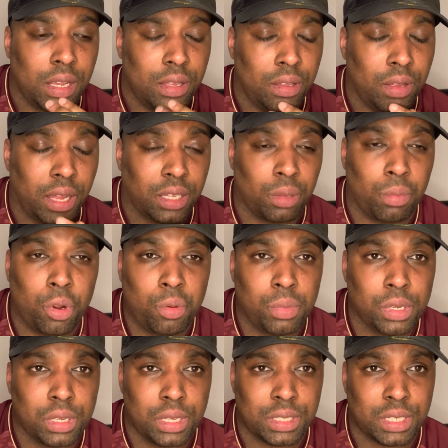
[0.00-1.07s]
the
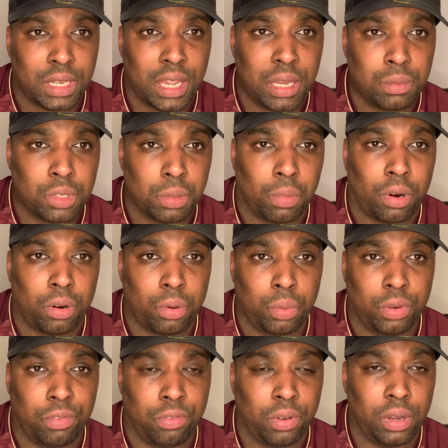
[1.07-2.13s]
moment, there's a game tomorrow with
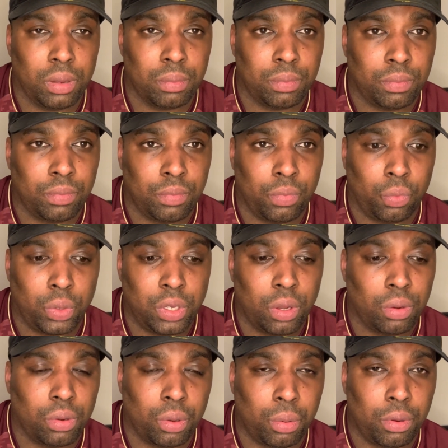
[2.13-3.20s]
Fulham. We
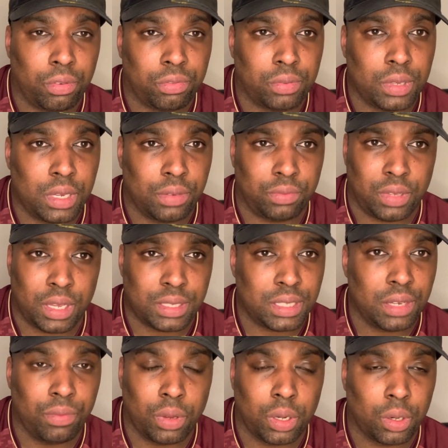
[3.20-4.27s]
don't know if that's
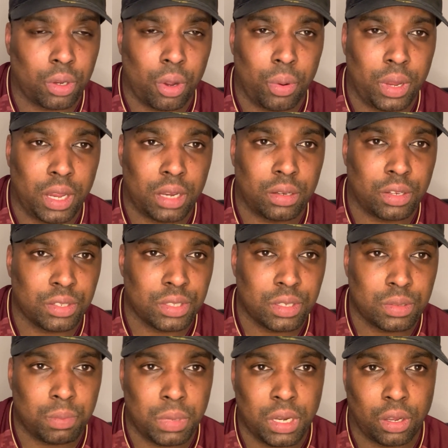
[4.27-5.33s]
even going to go ahead because there's
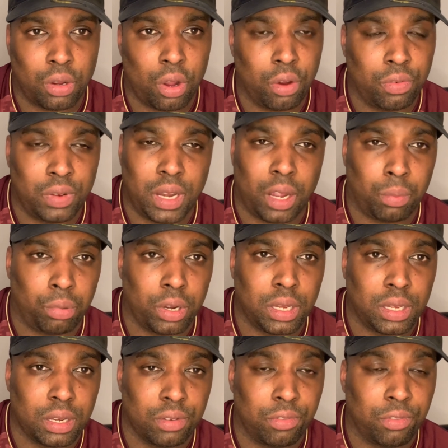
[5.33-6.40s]
been a COVID outbreak
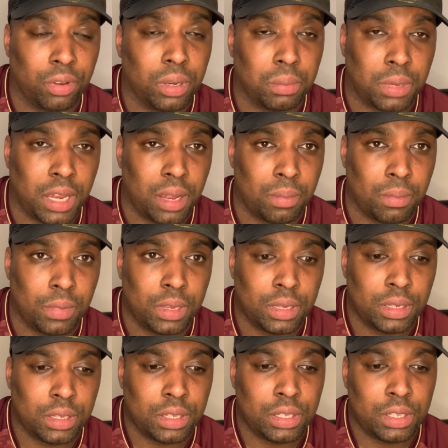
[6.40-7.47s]
in the Fulham camp.
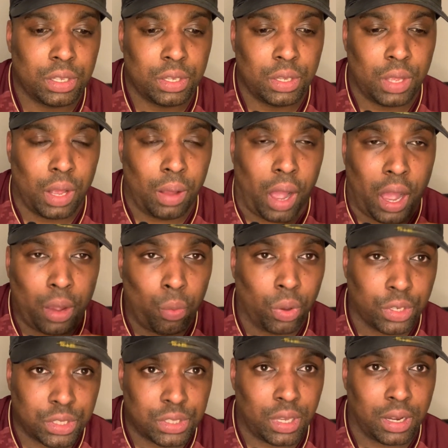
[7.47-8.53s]
I want
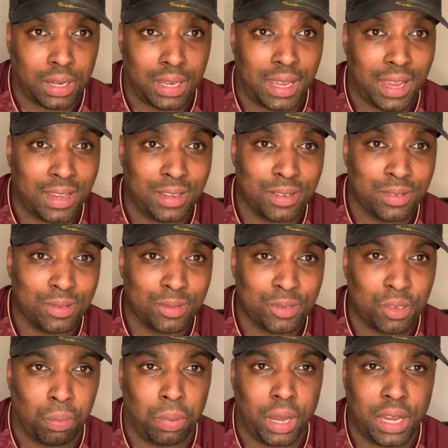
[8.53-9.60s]
Son and Kane to
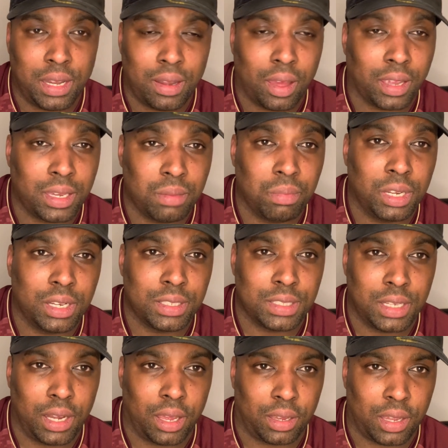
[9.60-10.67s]
play 90 minutes in
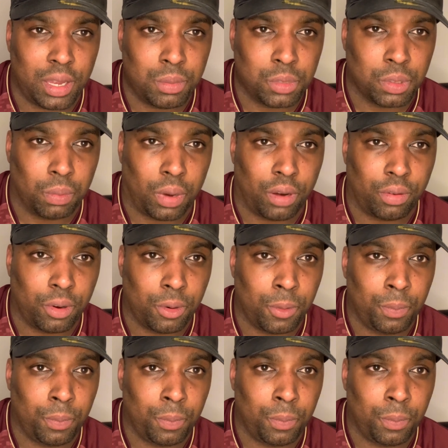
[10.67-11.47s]
that game tomorrow